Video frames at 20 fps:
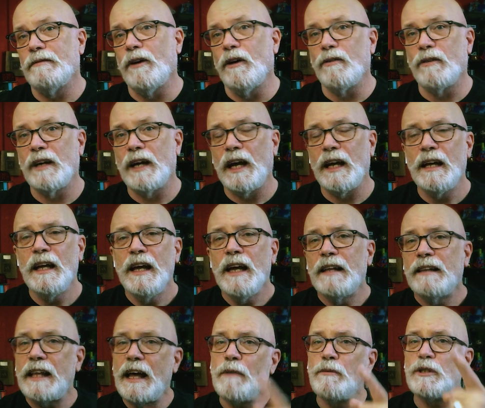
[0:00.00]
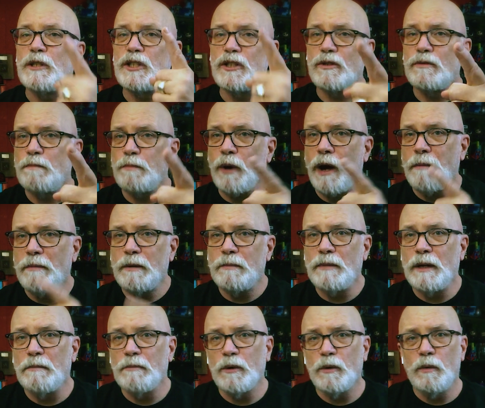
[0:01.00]
okay? That was problem
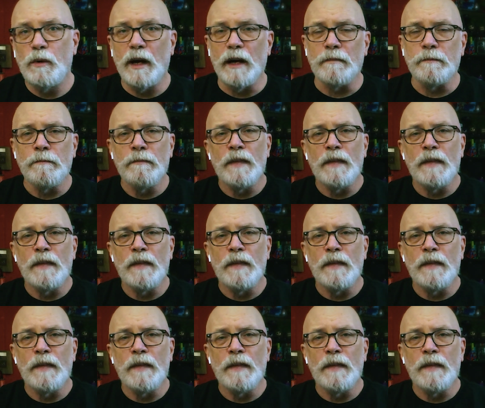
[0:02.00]
number one.